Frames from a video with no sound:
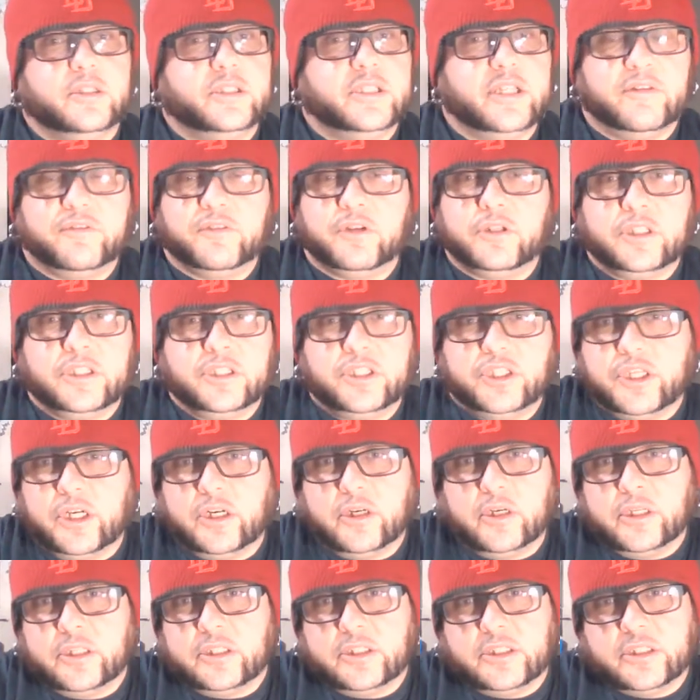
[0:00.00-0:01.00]
Definitely
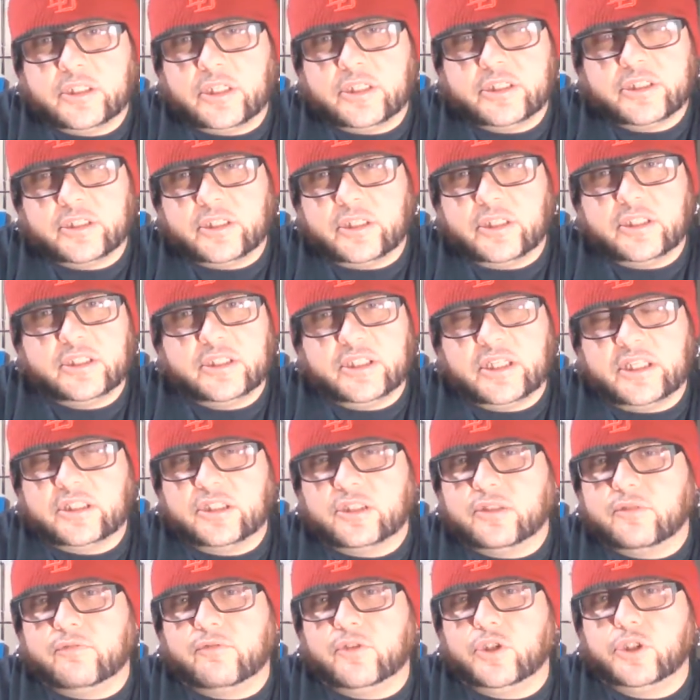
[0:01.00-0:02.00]
share it. It does. It
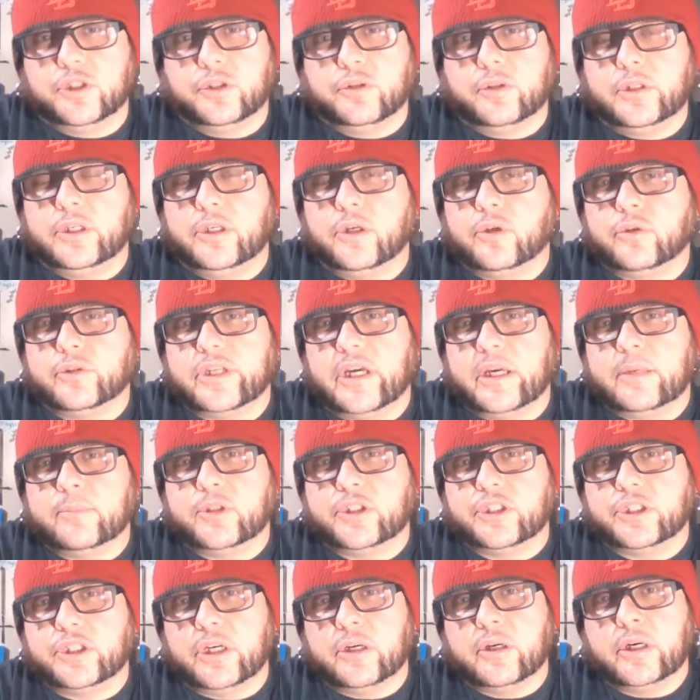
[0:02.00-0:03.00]
takes virtually no time
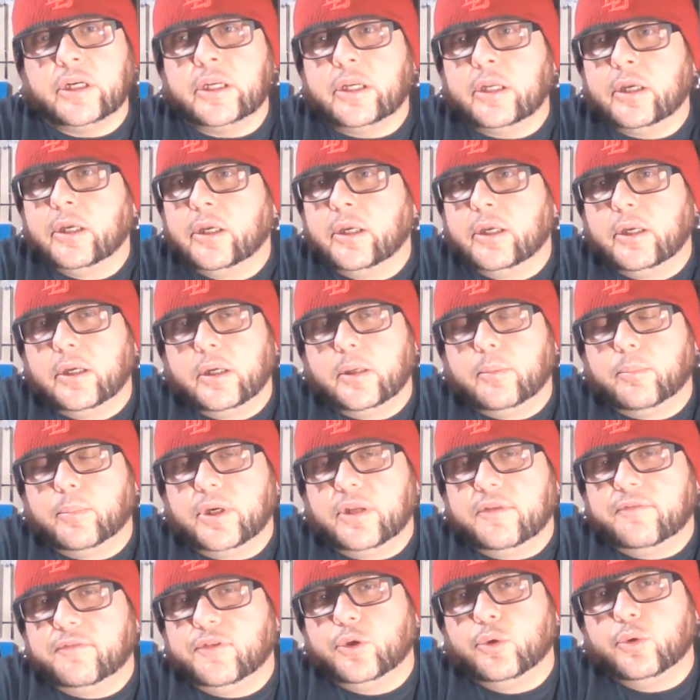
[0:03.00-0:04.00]
to share it
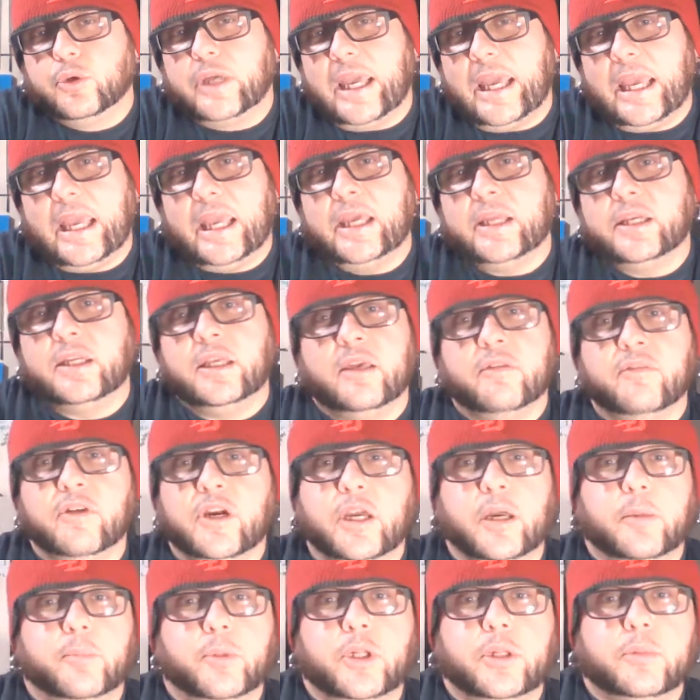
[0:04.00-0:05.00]
but if you can give a
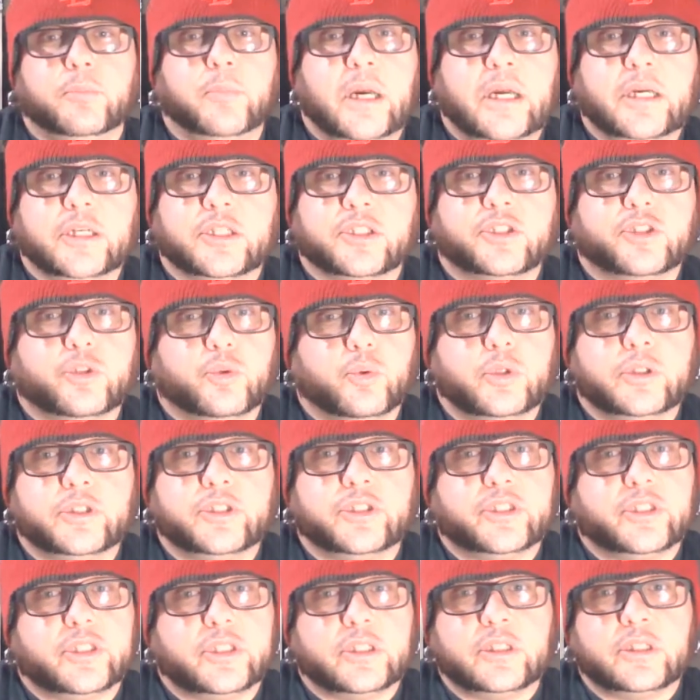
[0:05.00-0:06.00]
couple of bucks
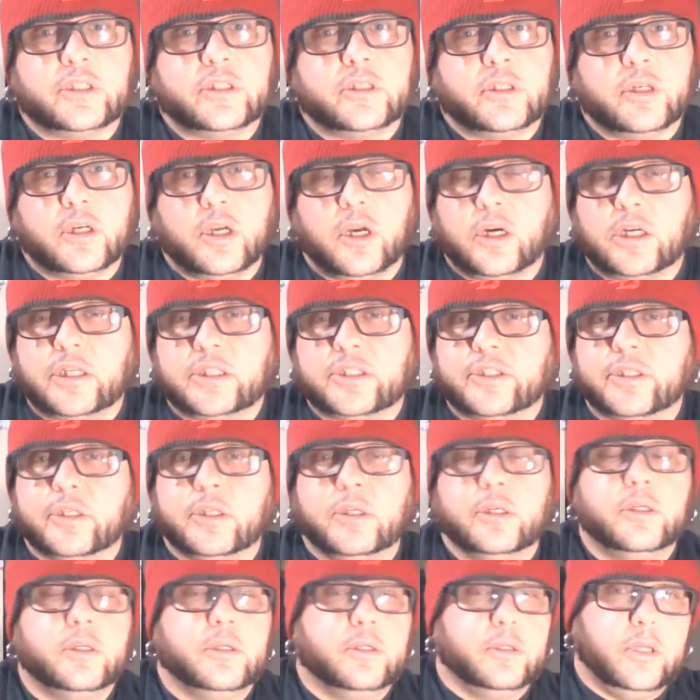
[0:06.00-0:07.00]
towards the, the cause,
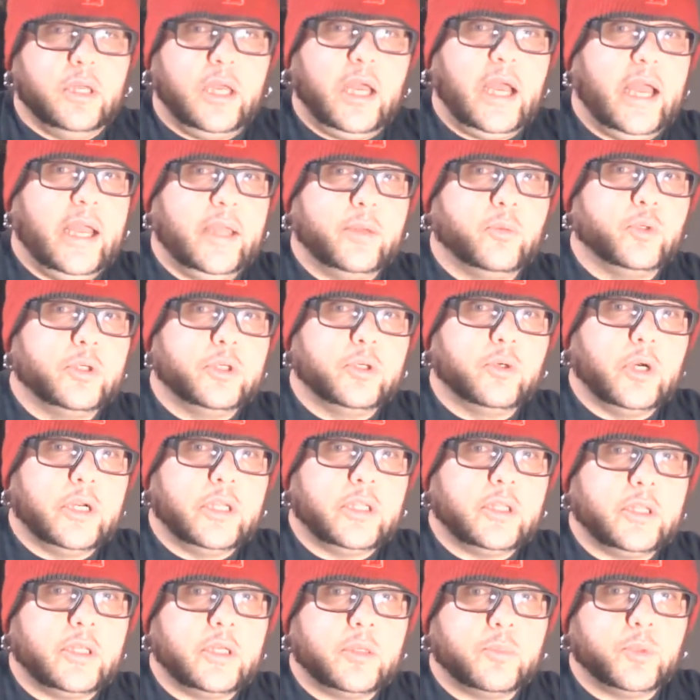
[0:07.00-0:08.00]
I would
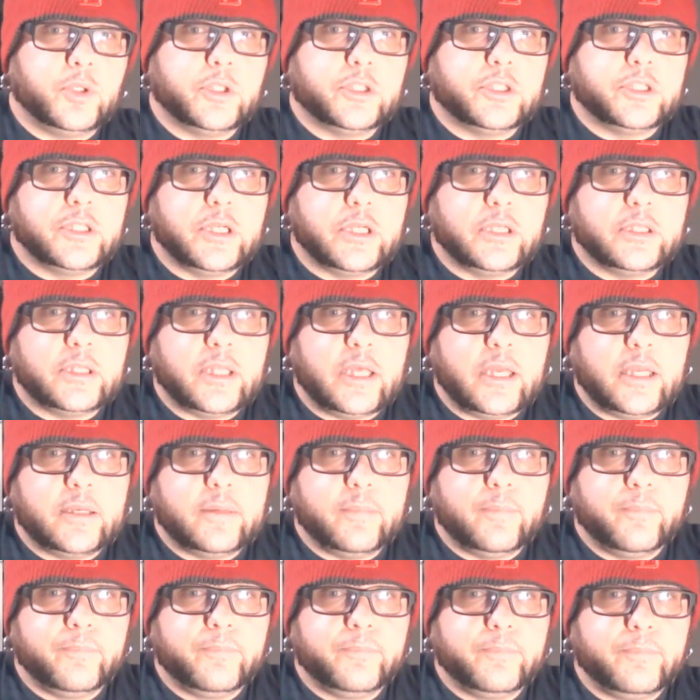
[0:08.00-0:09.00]
greatly appreciate that.
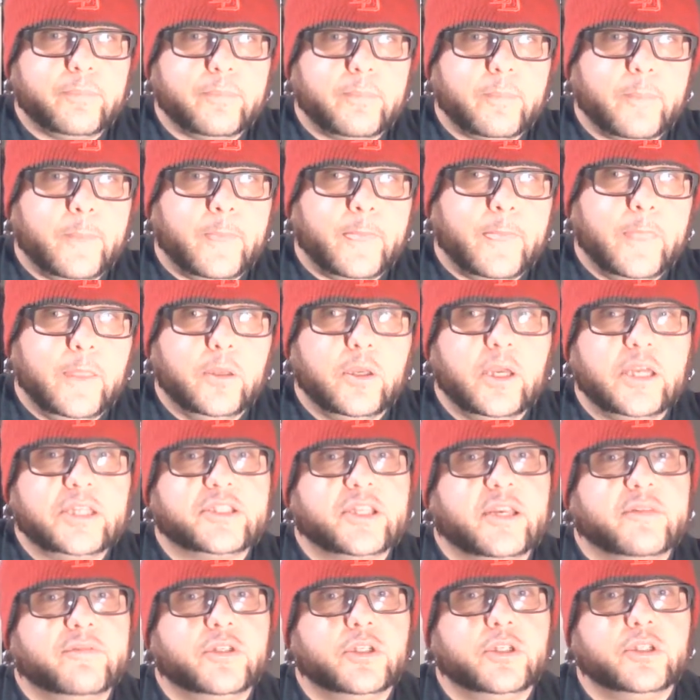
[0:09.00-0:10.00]
You
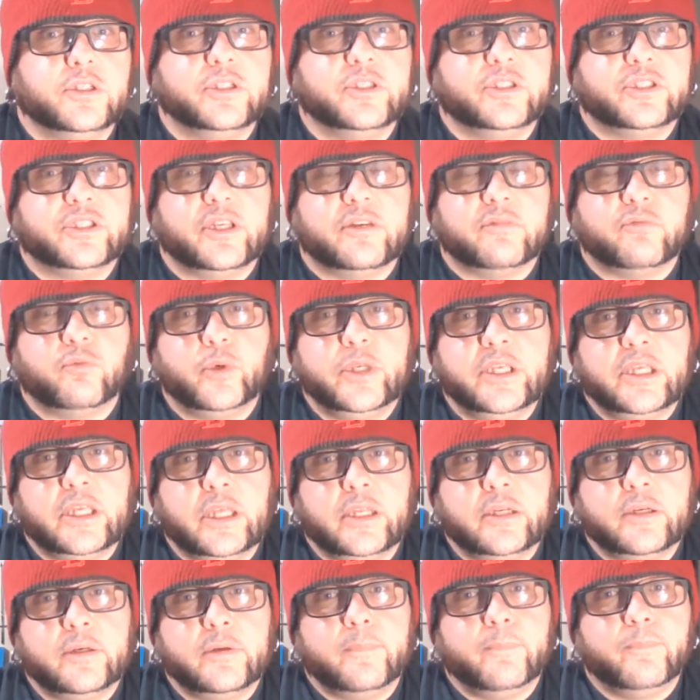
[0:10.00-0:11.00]
guys have a good and safe
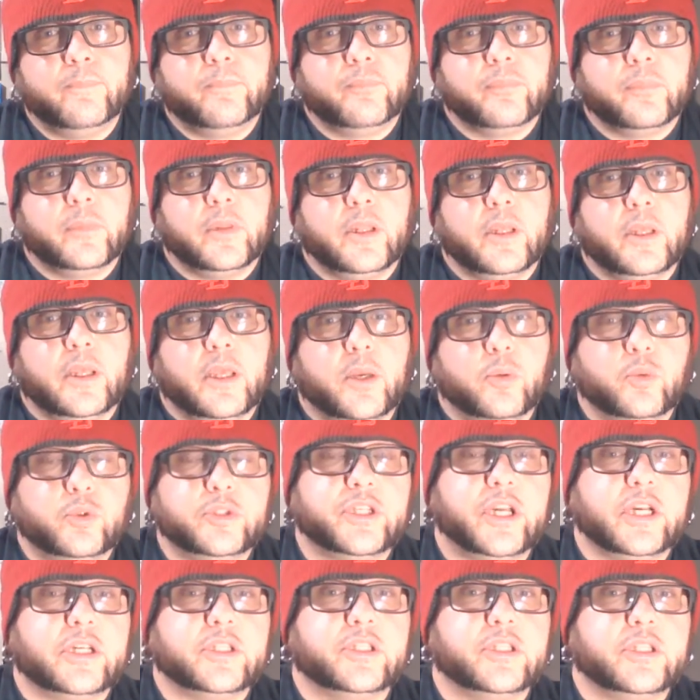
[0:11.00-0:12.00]
weekend. We'll
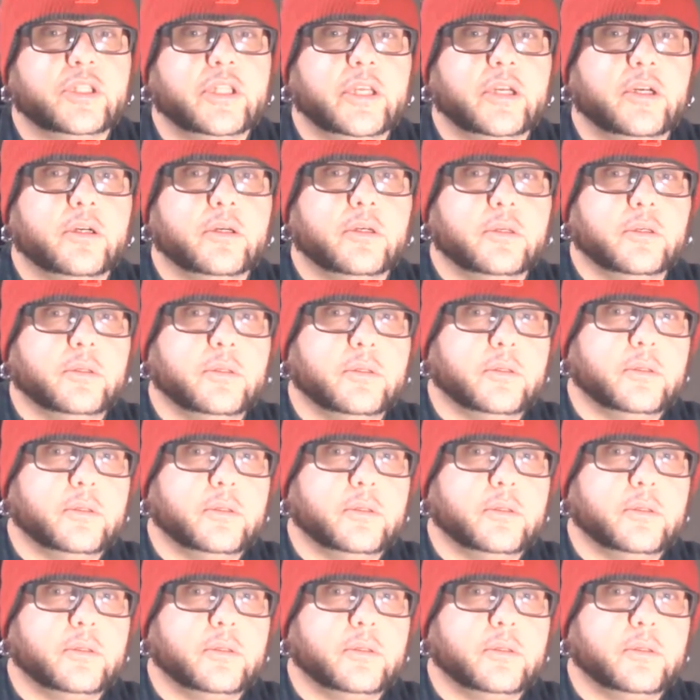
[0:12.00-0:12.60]
talk to you later.